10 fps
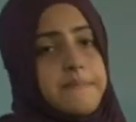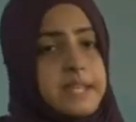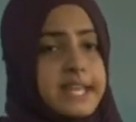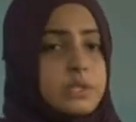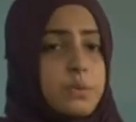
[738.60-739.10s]

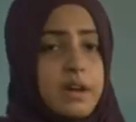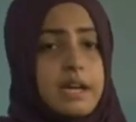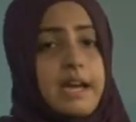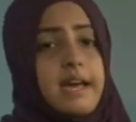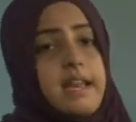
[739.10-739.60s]
these were
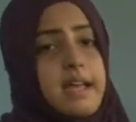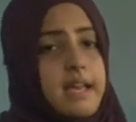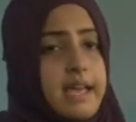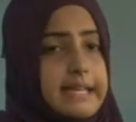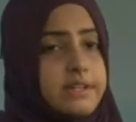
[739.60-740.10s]

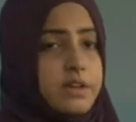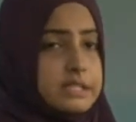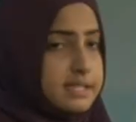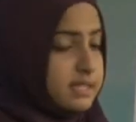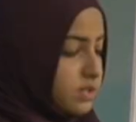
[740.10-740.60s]
Kana and her
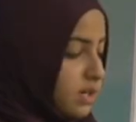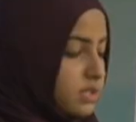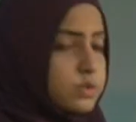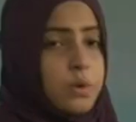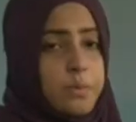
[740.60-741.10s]

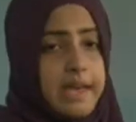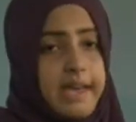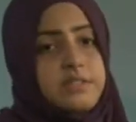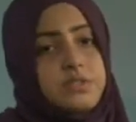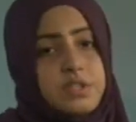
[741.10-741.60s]
sisters, so we had